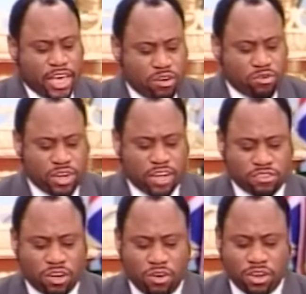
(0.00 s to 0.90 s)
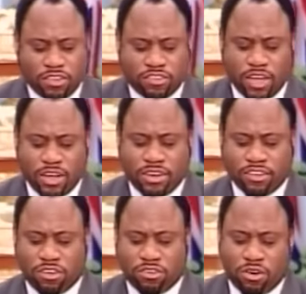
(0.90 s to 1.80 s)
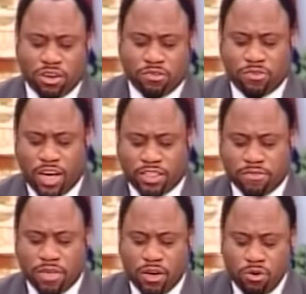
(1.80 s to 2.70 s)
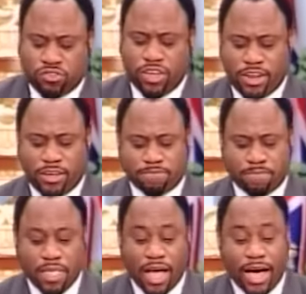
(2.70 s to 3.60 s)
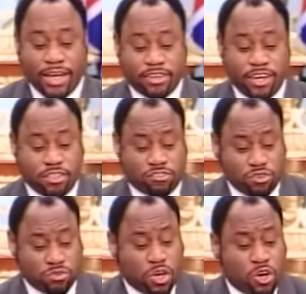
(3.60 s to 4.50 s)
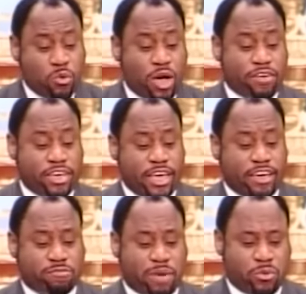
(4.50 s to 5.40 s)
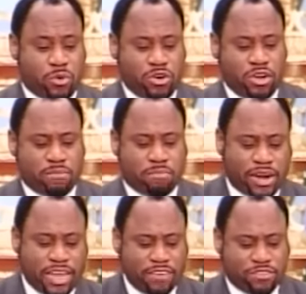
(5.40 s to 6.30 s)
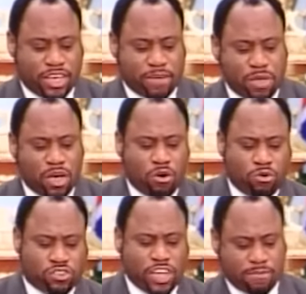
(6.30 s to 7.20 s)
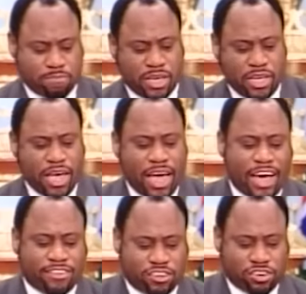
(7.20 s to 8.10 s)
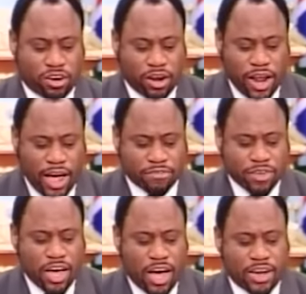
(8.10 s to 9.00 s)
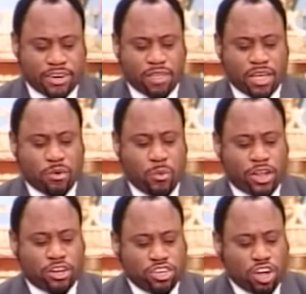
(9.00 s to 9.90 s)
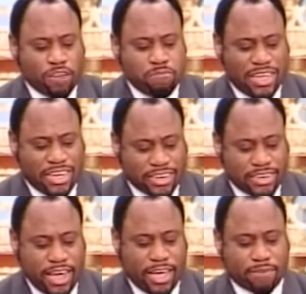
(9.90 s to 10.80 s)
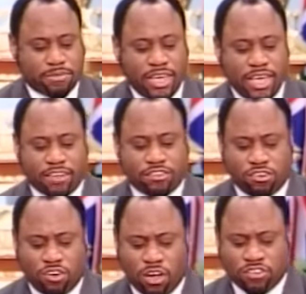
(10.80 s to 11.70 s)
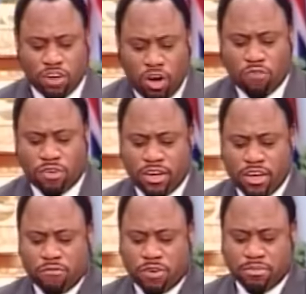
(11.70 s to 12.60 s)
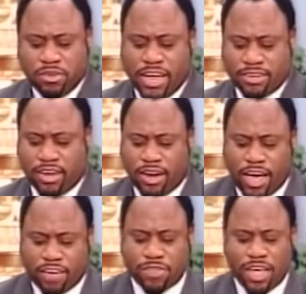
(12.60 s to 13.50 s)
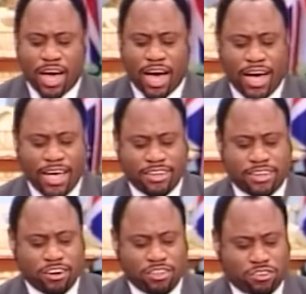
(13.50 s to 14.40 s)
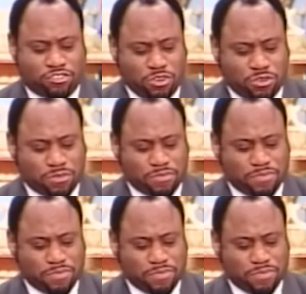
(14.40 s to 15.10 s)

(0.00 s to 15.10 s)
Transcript: He who does not honor the Son does not honor the Father who sent him. I tell you the truth, whoever hears my word and believes him who sent me has eternal life and will not be condemned. He has crossed over from death to life. I tell you the truth,